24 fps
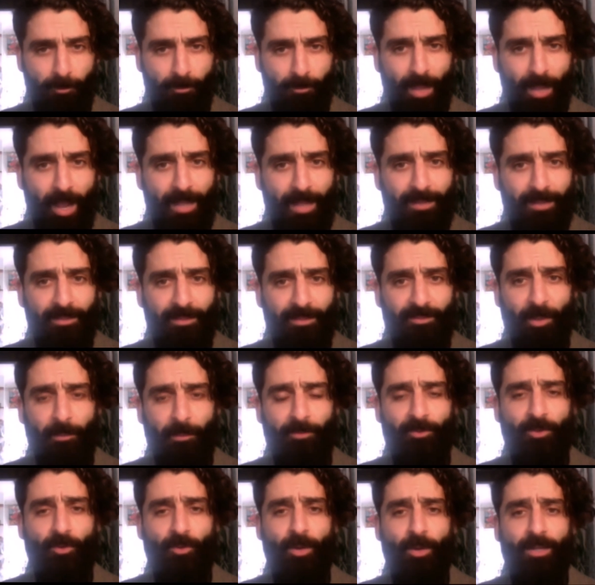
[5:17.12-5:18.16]
and the
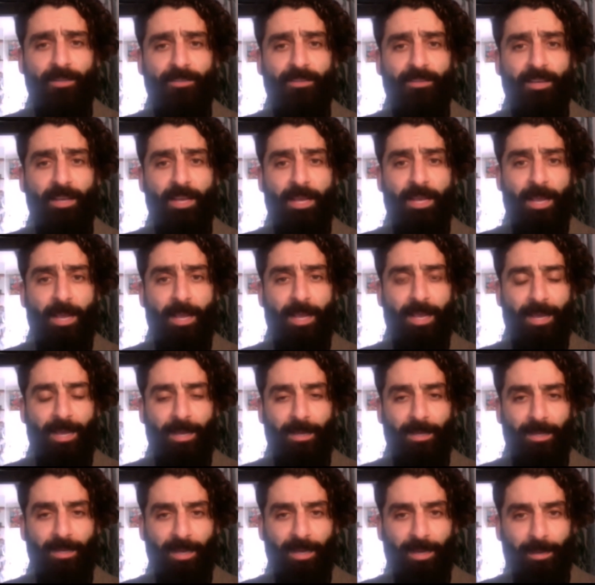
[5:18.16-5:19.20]
subsequent
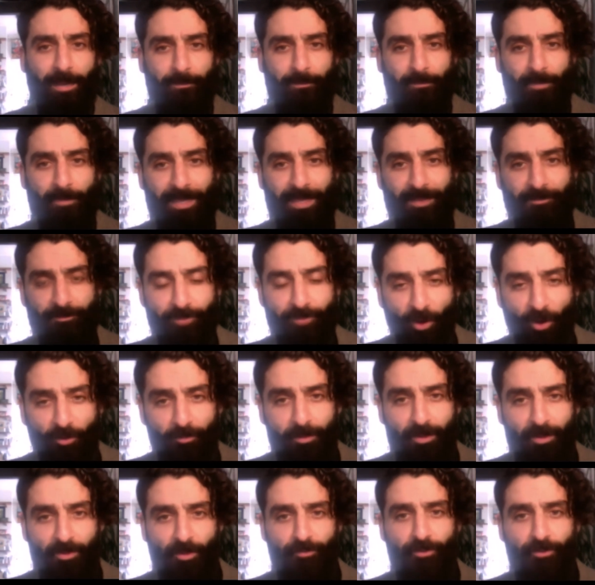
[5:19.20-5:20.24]

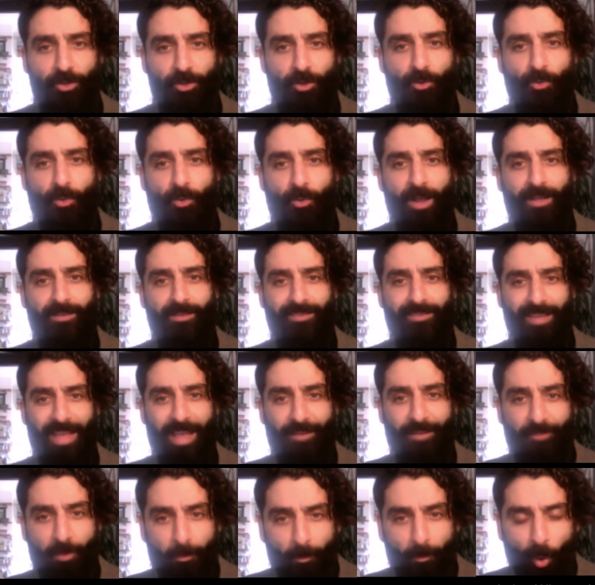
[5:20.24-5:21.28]
involvement of the US
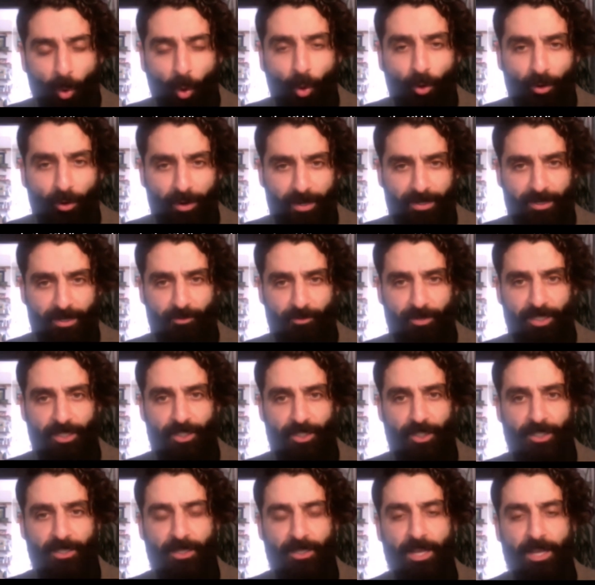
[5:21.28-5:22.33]
ever more in the
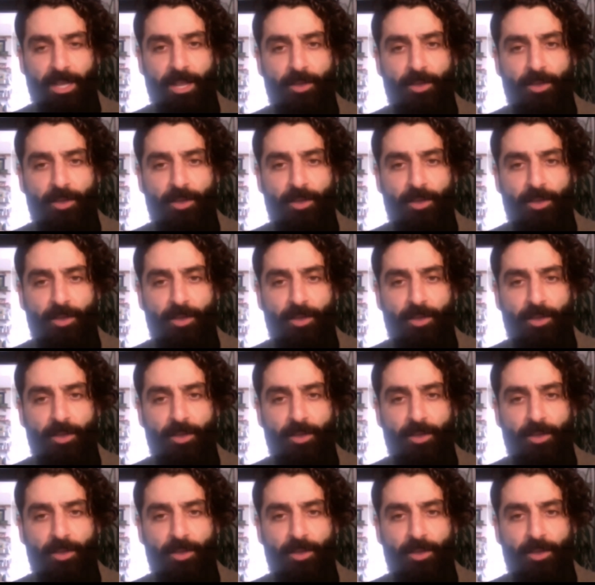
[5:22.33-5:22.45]
region.